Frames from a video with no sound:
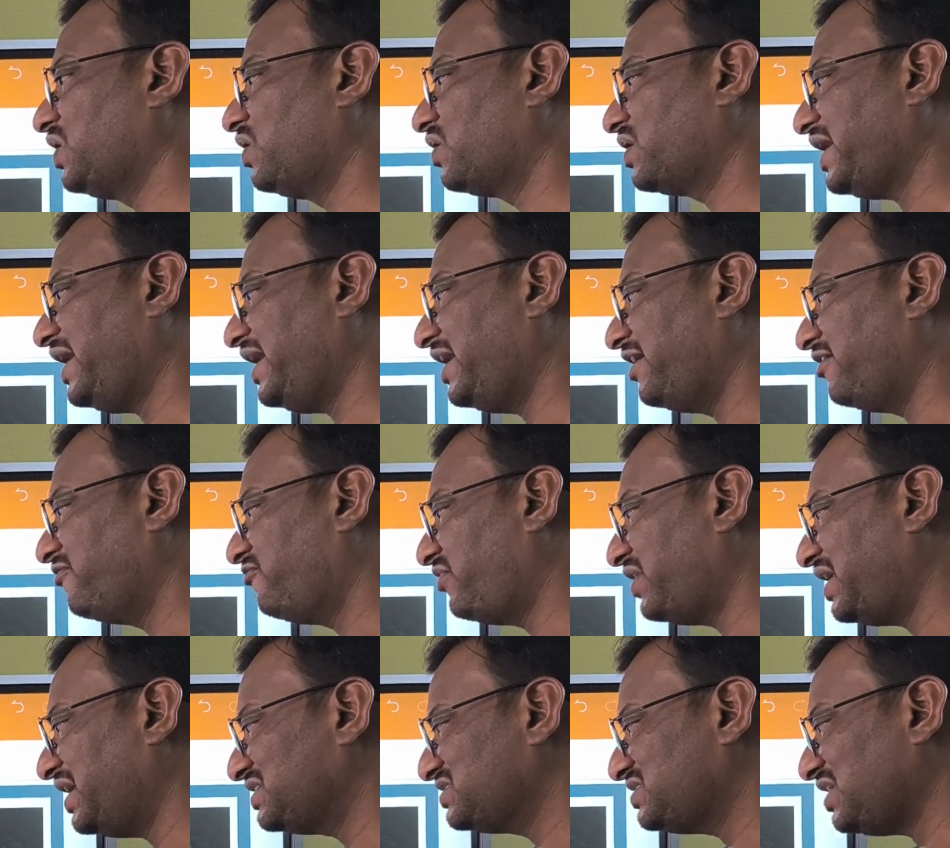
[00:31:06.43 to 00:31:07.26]
Okay,
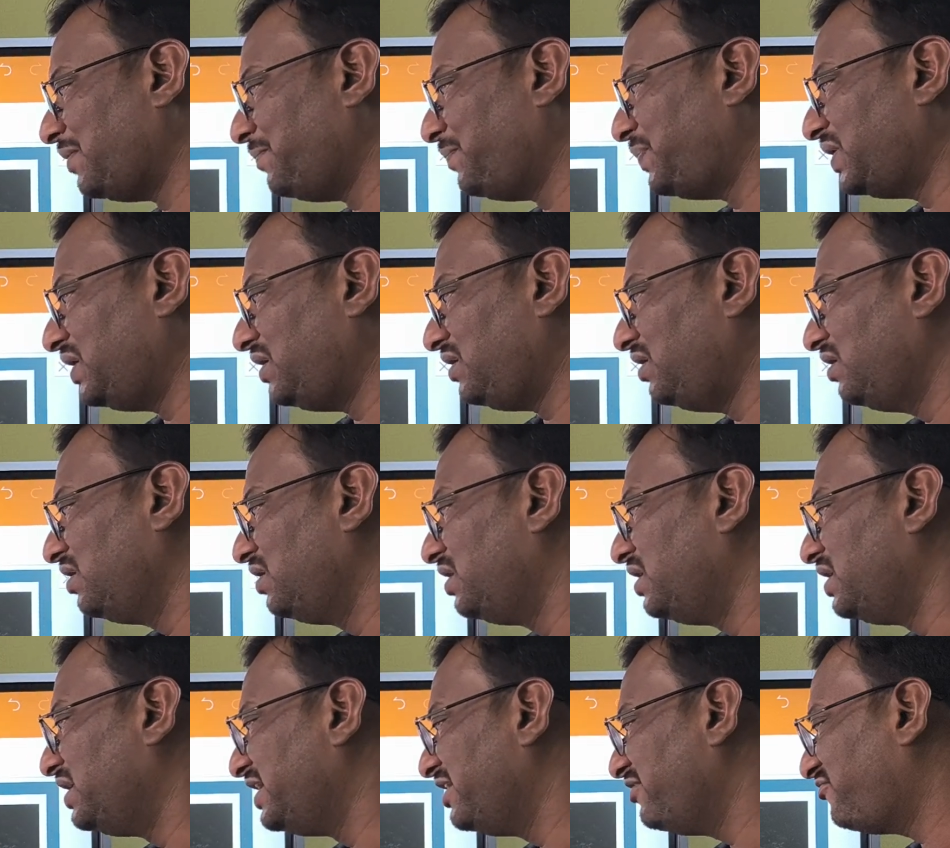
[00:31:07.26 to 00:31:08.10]
for
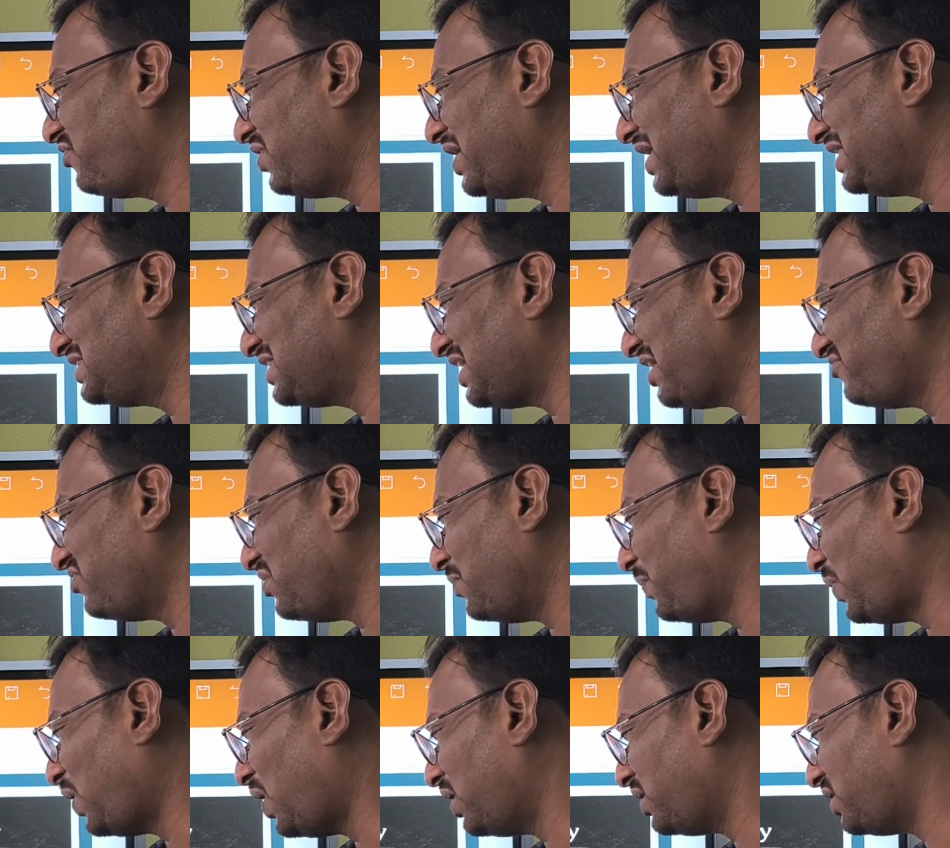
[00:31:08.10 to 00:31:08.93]
example, if length of
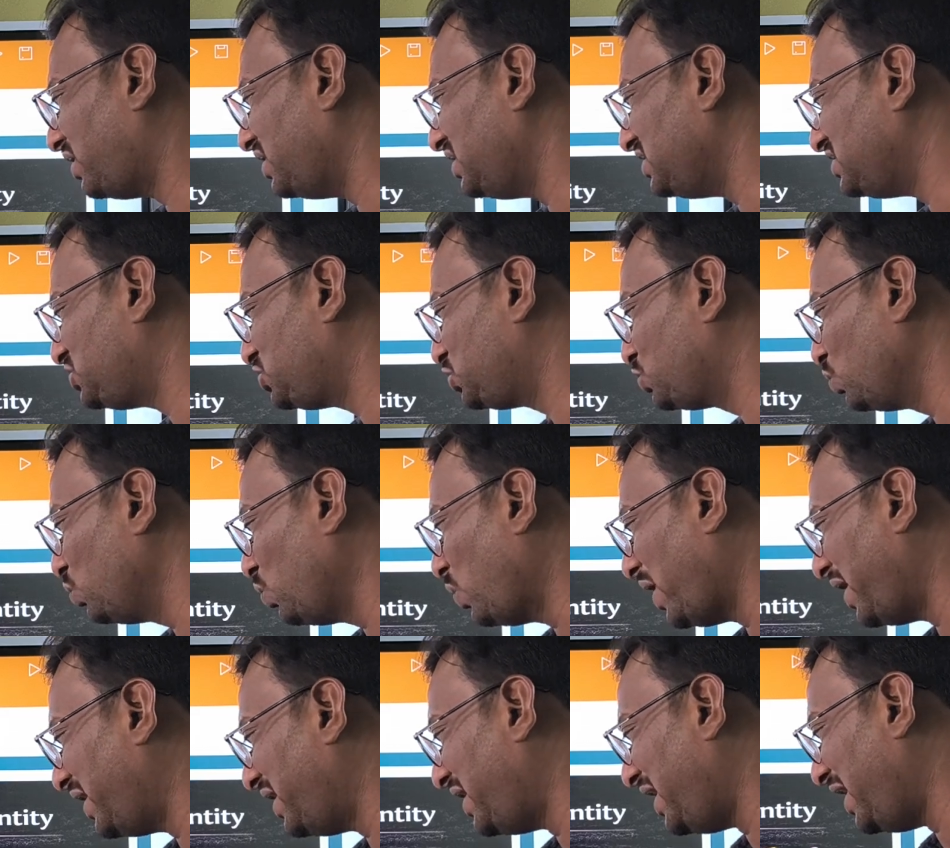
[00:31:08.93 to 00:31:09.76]
a part is
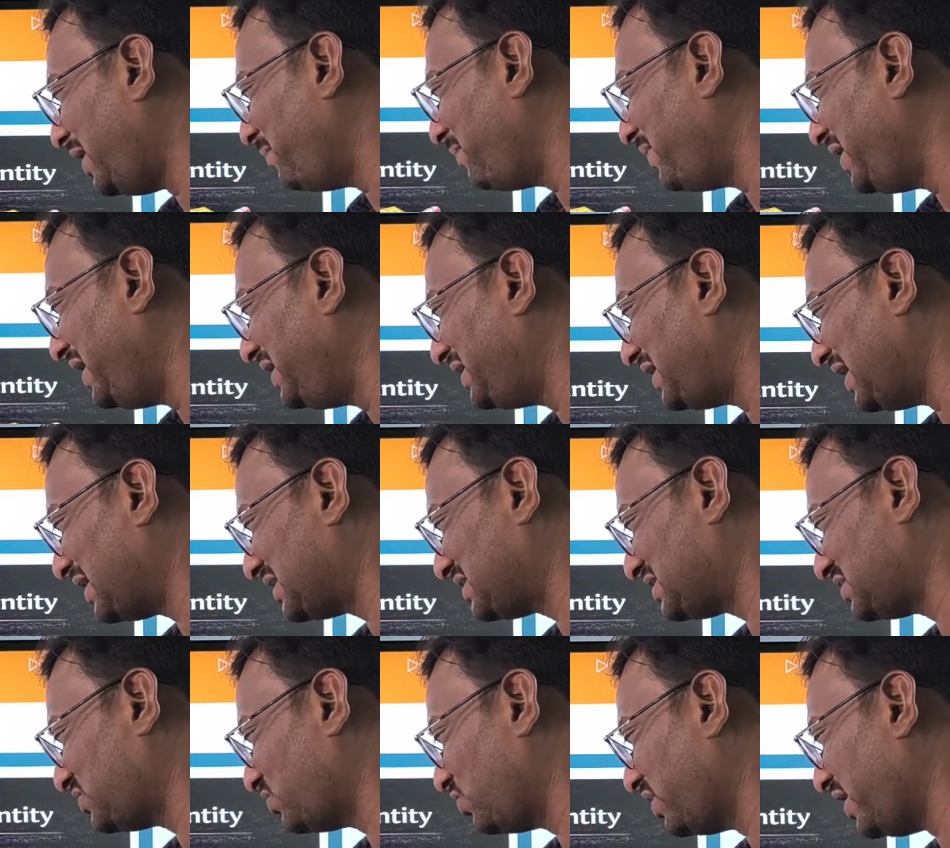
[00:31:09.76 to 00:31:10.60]
200
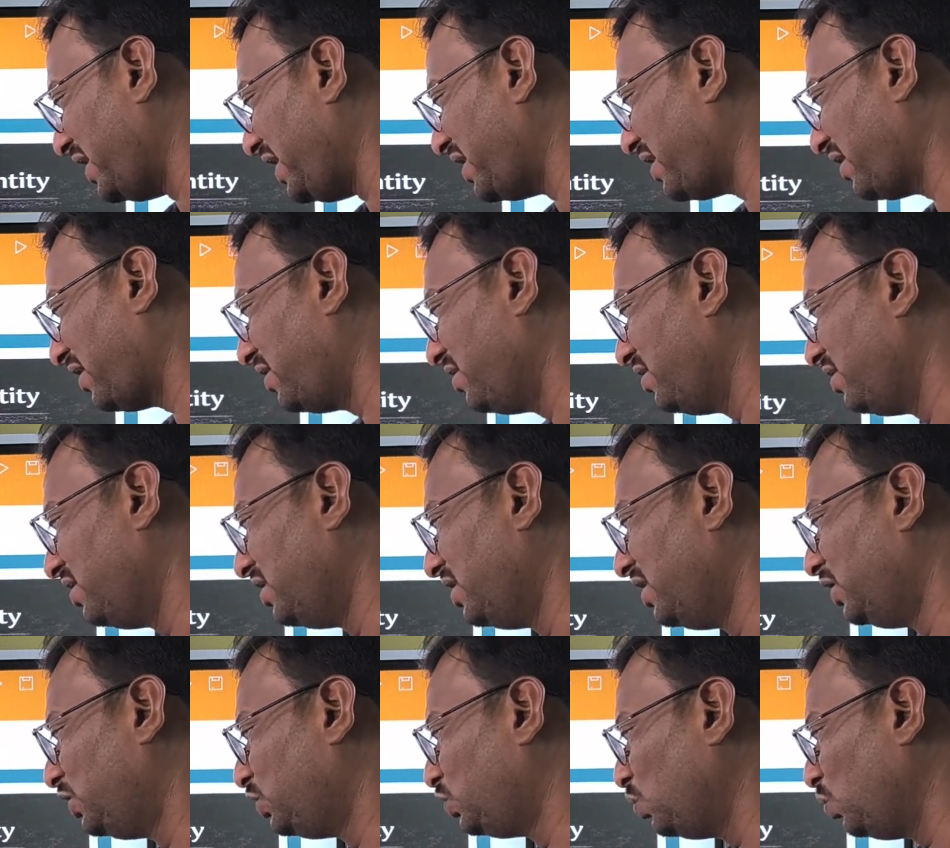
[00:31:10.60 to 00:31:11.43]
meters, okay,
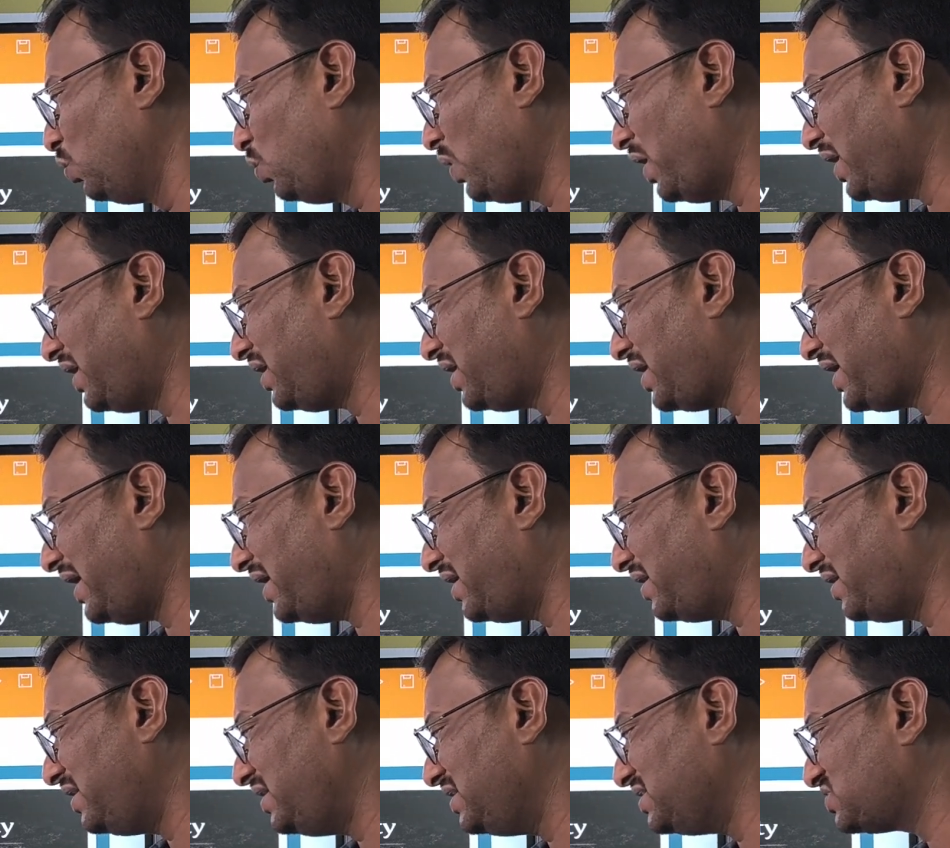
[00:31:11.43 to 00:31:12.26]

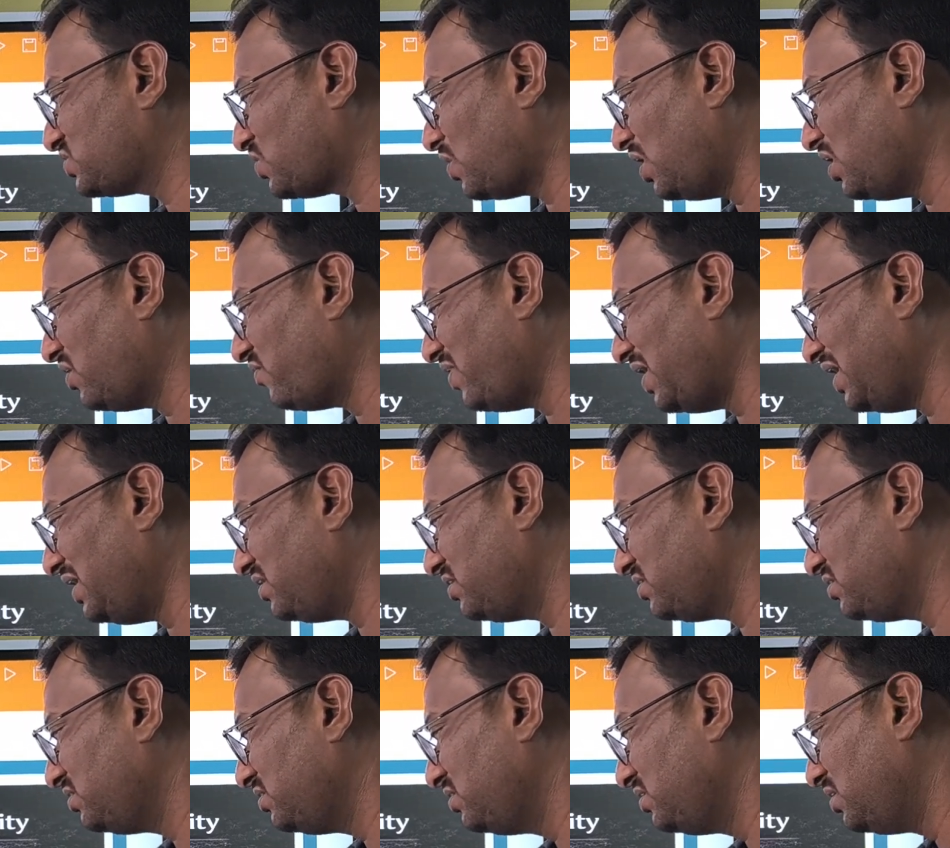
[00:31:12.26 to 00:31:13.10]
200 is called
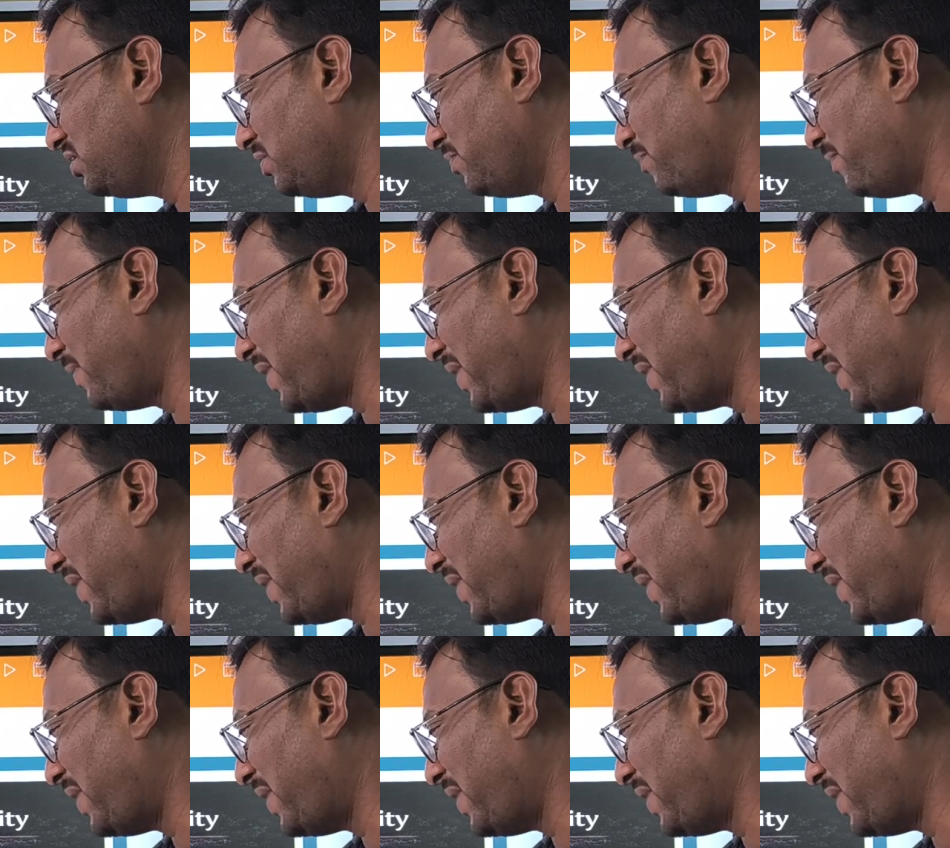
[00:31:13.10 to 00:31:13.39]
what?